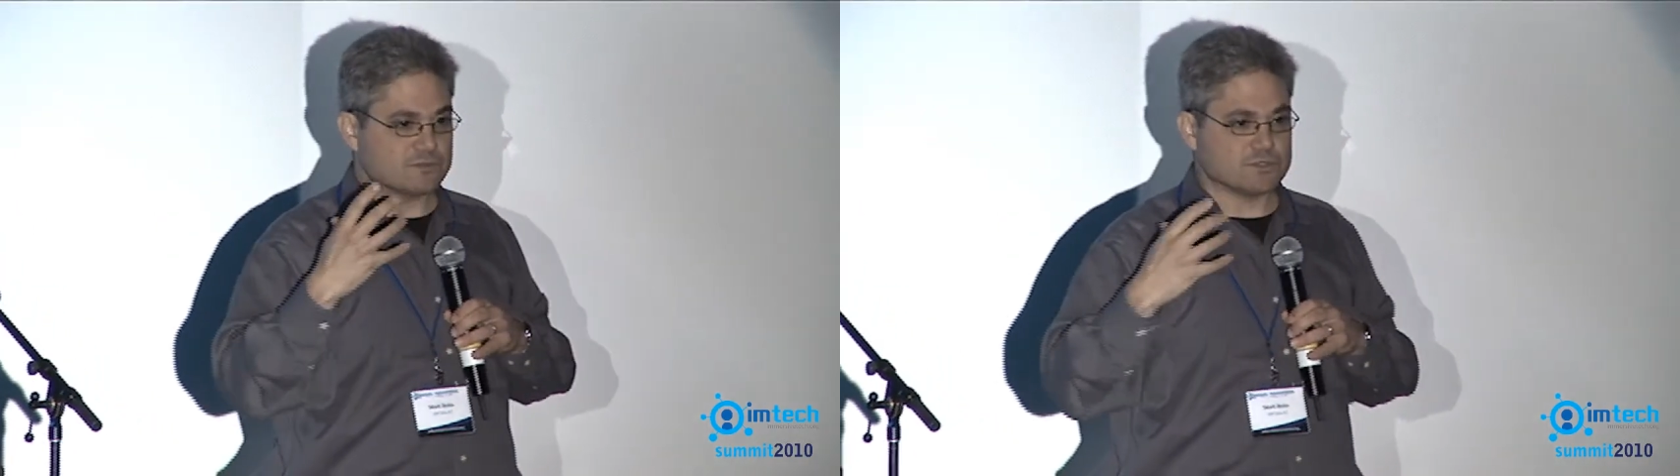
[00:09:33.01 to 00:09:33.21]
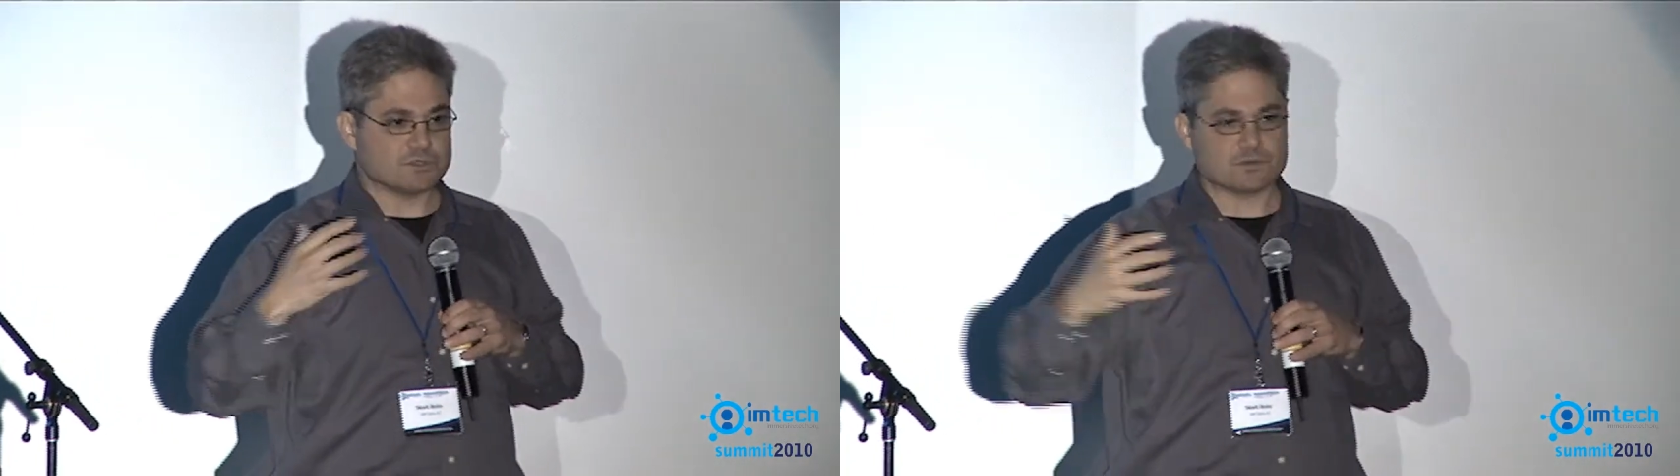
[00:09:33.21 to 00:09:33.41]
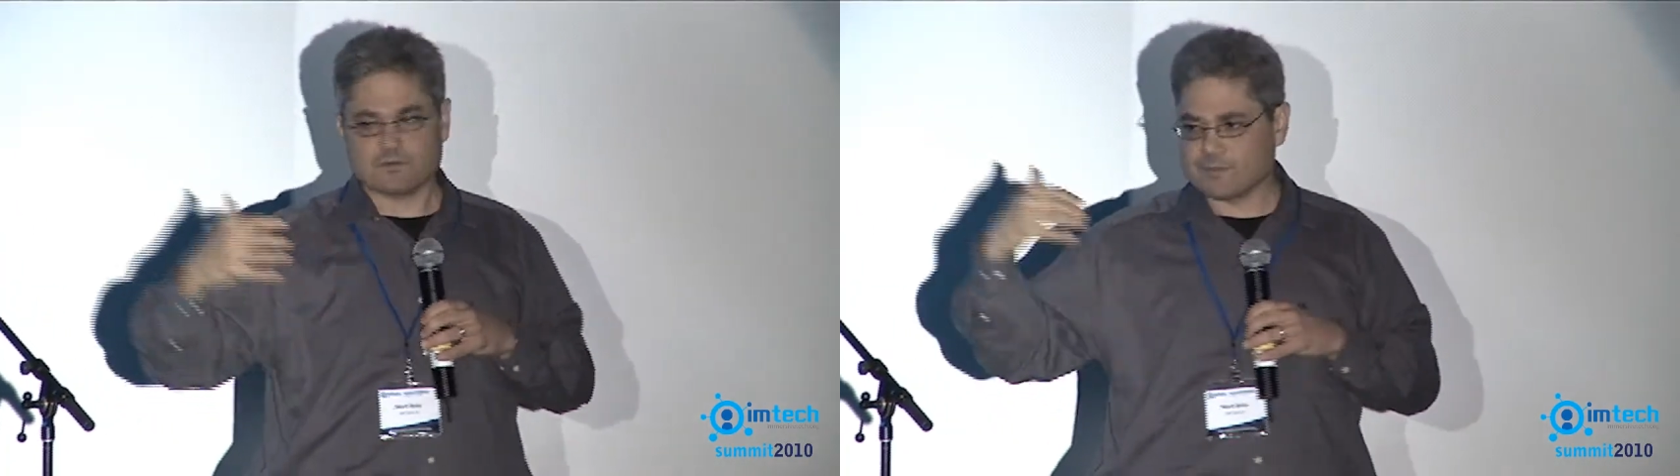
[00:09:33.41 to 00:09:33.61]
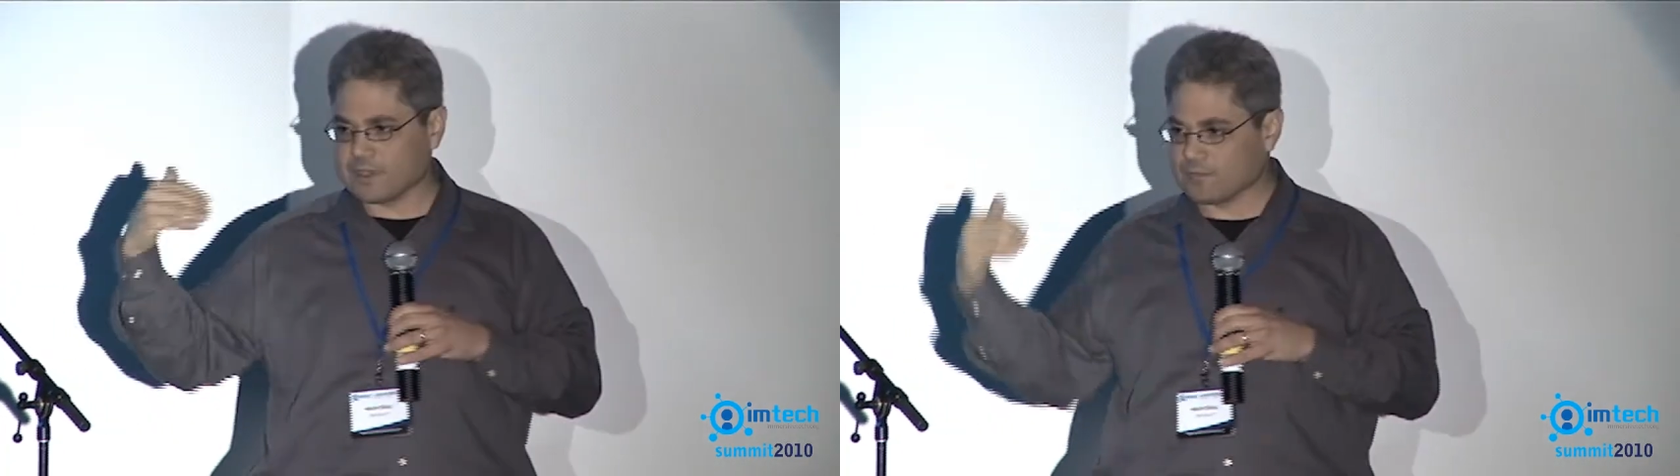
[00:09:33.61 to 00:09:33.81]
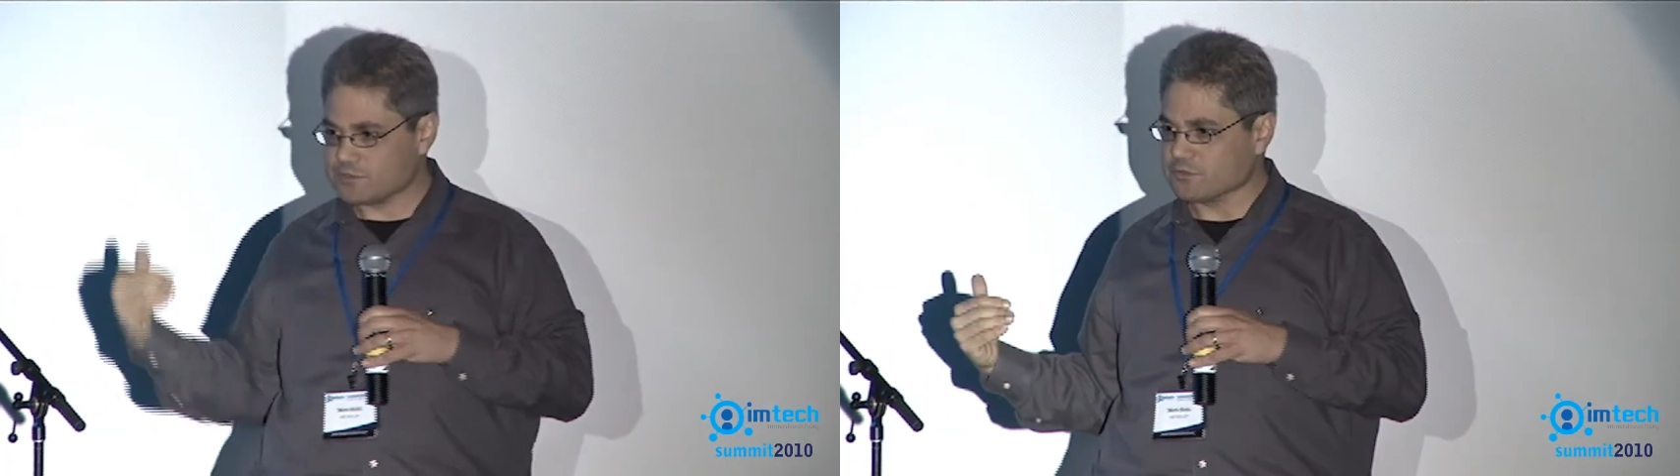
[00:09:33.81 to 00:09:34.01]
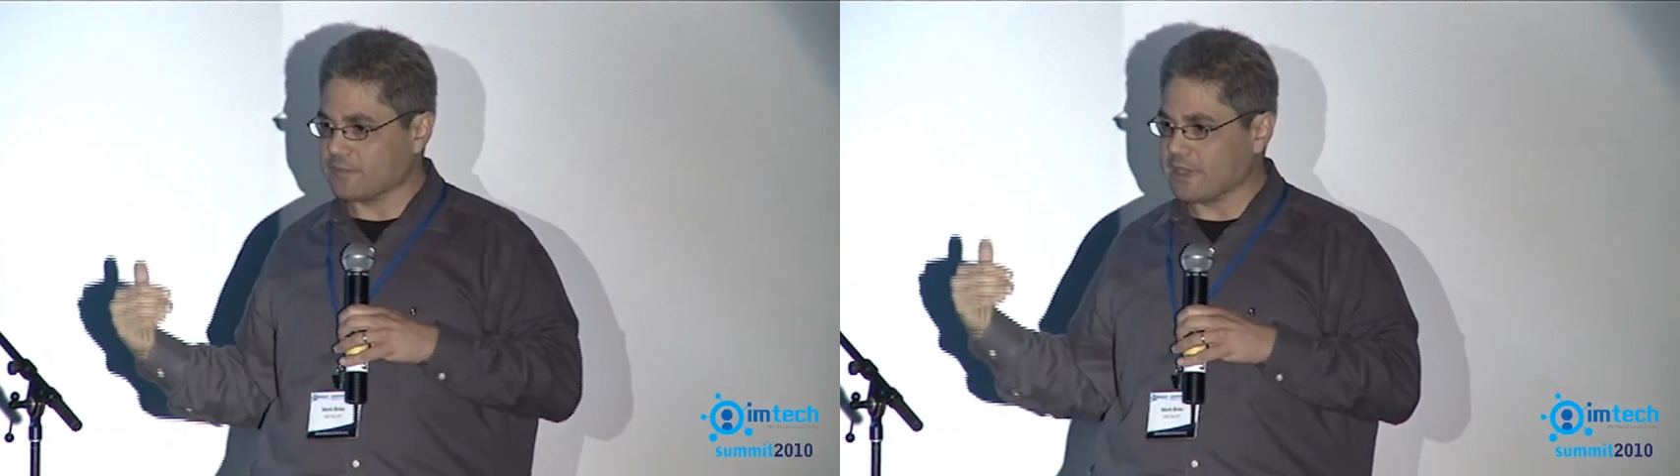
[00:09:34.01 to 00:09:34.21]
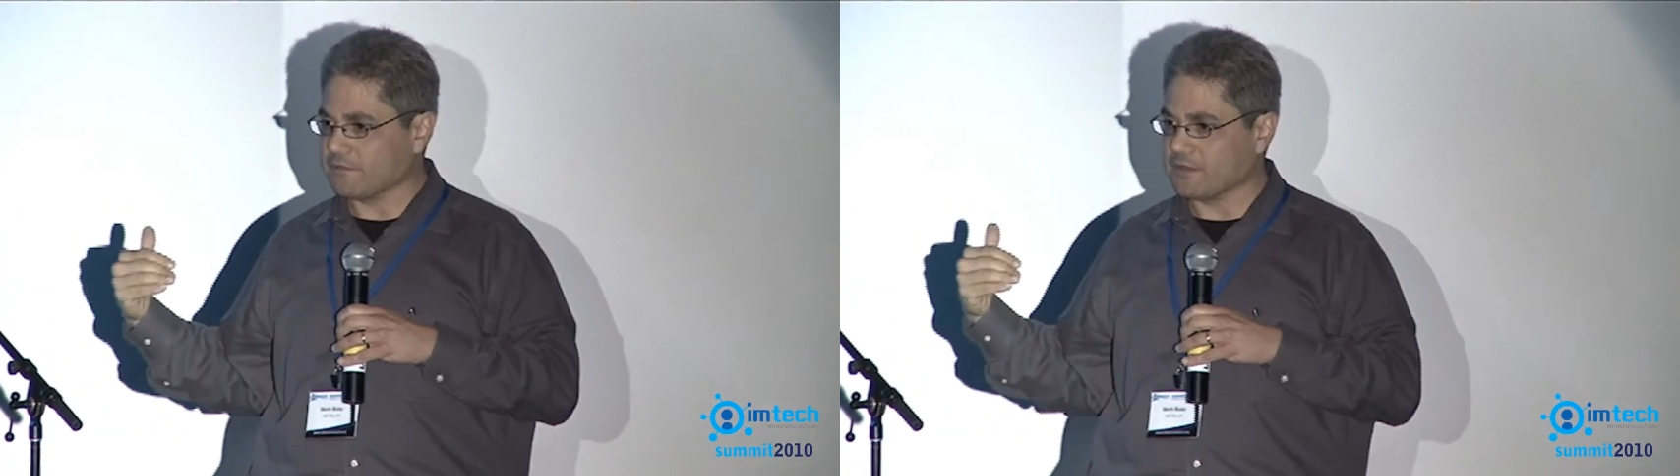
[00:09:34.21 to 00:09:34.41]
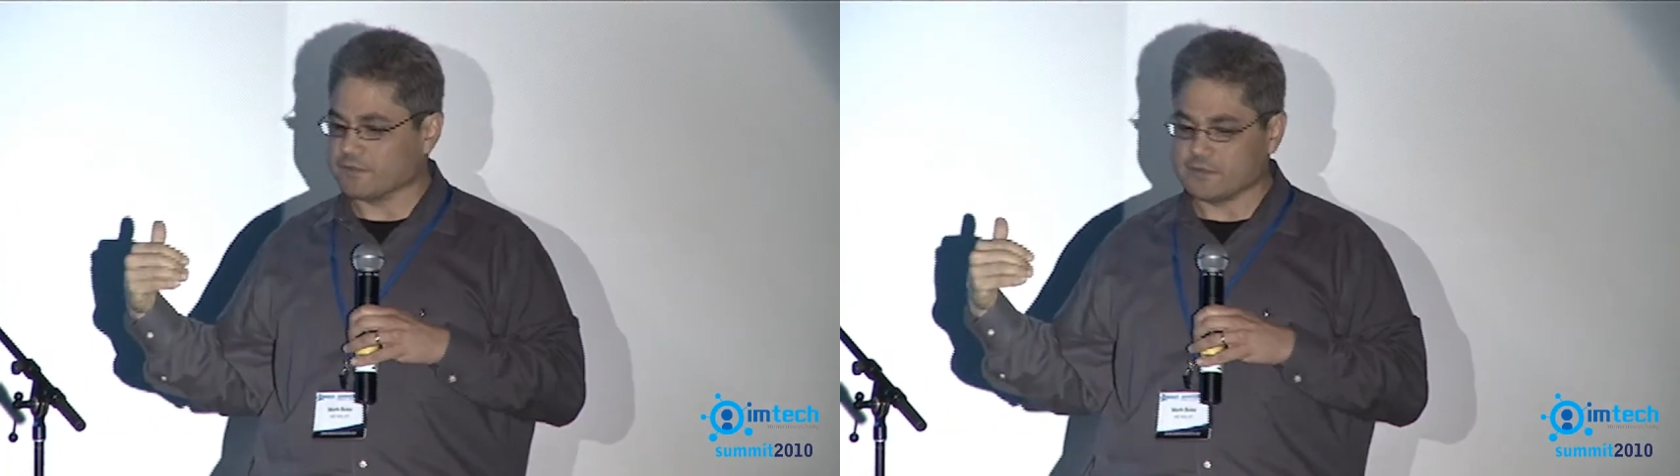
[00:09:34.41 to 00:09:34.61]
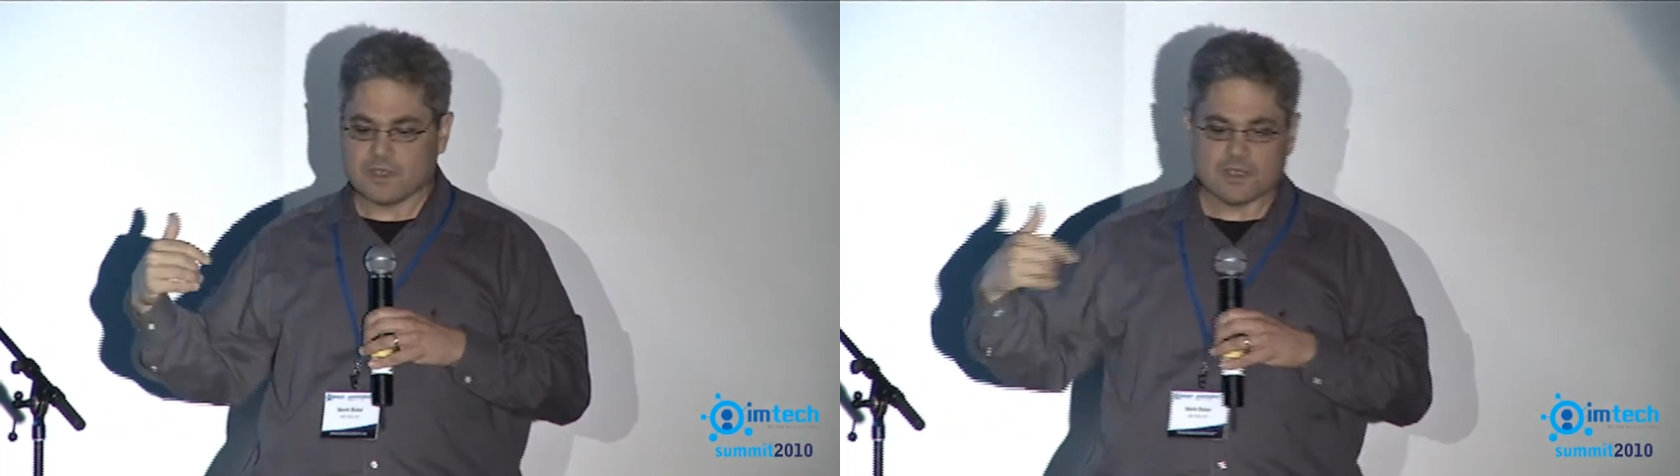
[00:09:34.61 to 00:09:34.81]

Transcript: which is sort of my original background,